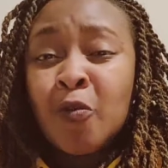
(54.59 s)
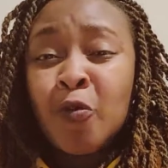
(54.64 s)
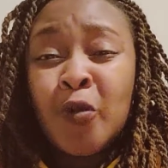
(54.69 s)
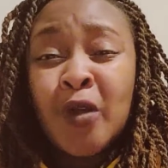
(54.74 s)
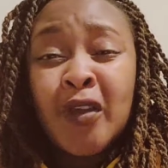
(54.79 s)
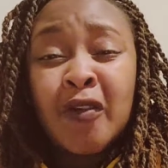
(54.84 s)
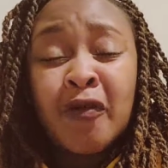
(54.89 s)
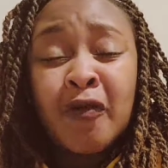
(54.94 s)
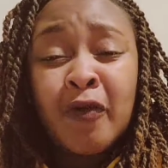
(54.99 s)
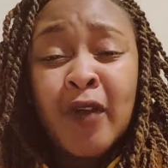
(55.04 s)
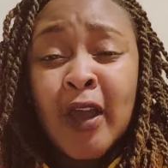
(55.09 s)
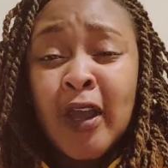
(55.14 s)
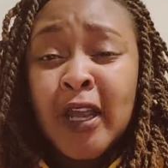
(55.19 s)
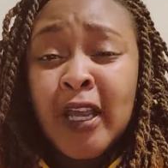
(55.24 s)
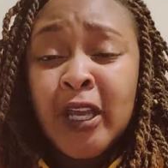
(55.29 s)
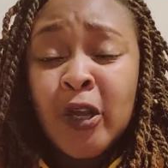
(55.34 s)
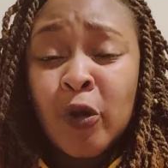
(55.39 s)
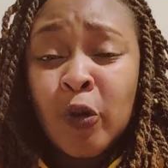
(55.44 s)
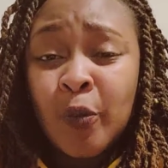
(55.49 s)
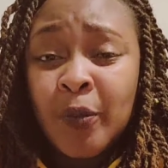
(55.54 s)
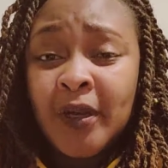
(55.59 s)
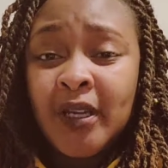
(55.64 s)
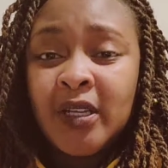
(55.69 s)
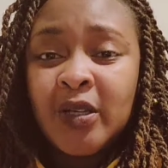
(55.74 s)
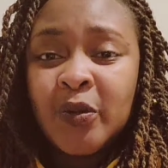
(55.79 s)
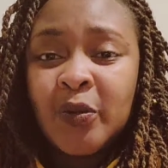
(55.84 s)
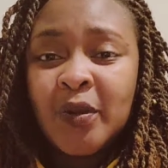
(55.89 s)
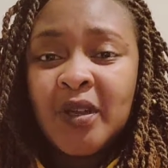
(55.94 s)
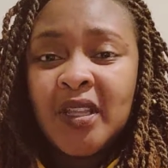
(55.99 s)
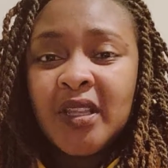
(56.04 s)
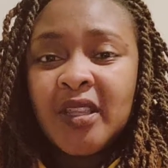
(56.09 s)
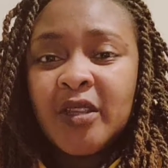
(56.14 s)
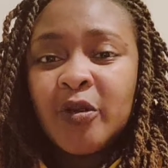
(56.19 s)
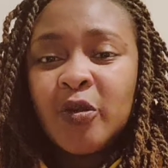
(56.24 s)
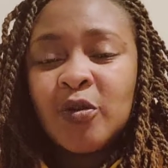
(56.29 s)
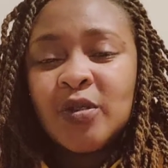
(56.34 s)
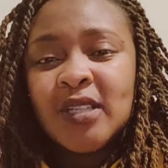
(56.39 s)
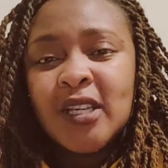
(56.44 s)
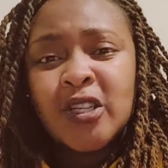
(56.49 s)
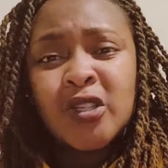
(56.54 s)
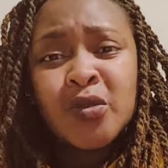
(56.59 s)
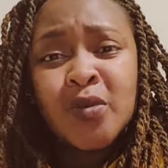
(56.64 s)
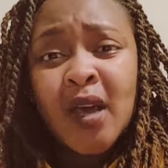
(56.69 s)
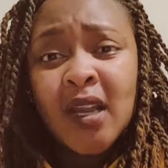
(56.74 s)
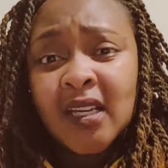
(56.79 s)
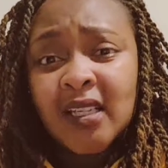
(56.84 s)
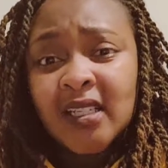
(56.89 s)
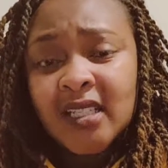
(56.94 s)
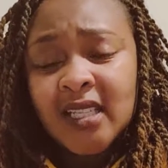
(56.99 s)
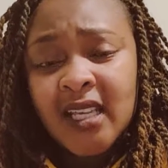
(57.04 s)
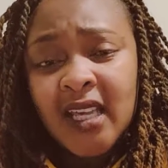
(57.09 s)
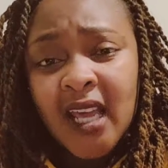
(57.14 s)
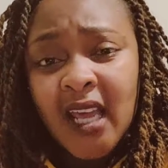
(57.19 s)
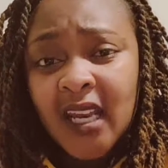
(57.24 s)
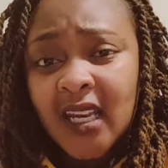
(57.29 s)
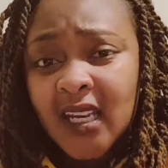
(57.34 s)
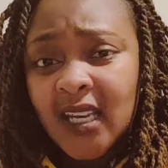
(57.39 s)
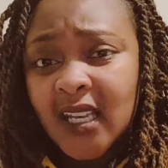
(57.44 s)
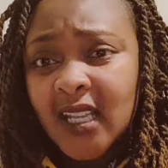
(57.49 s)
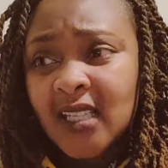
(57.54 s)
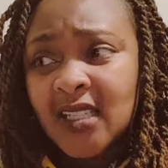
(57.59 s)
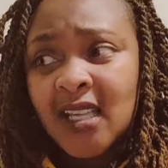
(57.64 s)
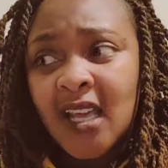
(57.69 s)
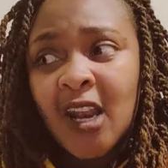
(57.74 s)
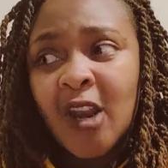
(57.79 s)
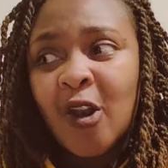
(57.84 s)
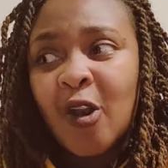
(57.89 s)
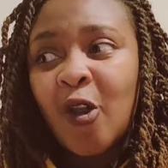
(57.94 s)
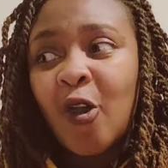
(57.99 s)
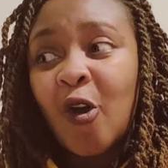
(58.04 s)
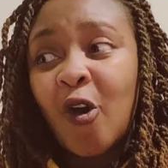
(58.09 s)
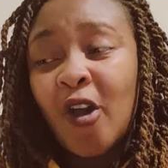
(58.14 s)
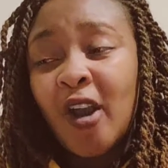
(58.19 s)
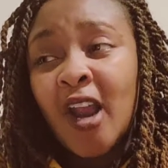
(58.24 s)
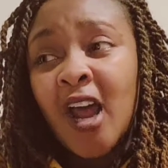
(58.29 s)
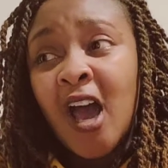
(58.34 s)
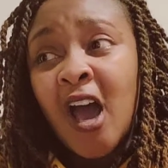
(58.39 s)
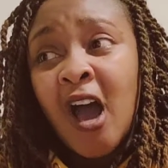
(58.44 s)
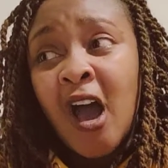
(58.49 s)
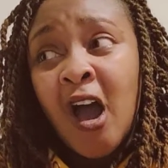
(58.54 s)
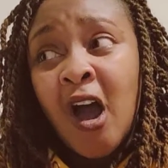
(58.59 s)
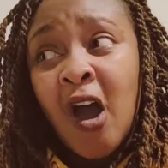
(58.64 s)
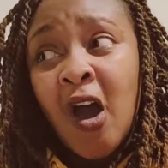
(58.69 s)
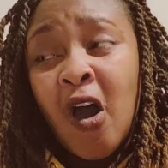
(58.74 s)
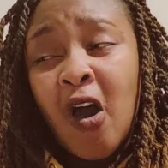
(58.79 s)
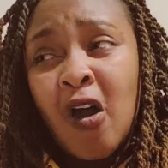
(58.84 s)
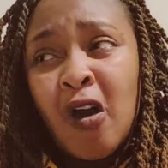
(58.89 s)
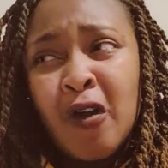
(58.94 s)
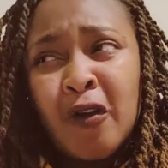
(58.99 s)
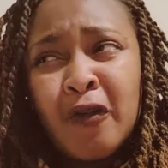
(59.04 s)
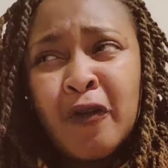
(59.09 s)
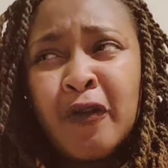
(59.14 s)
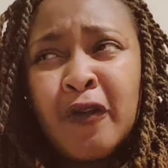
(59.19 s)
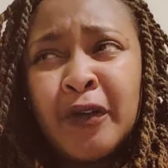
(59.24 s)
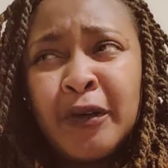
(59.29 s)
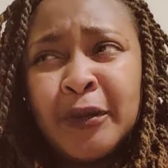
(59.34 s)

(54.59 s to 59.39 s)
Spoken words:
we are very open with sexuality, and there's a lot of